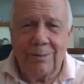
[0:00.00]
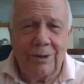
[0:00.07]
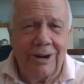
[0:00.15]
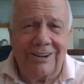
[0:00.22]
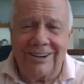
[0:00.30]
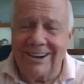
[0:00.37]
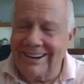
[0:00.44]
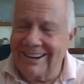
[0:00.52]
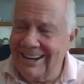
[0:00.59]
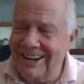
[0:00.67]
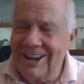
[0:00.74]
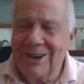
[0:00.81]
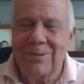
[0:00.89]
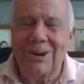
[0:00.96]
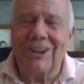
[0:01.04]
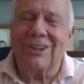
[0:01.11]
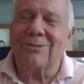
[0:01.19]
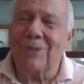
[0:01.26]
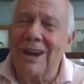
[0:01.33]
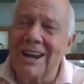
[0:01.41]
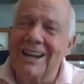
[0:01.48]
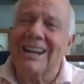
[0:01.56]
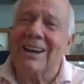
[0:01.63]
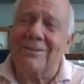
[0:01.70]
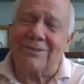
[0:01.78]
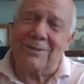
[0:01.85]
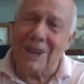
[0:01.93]
But the way to
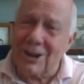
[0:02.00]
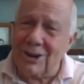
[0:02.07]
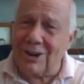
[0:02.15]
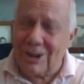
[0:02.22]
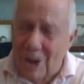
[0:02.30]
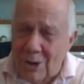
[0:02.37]
get from here to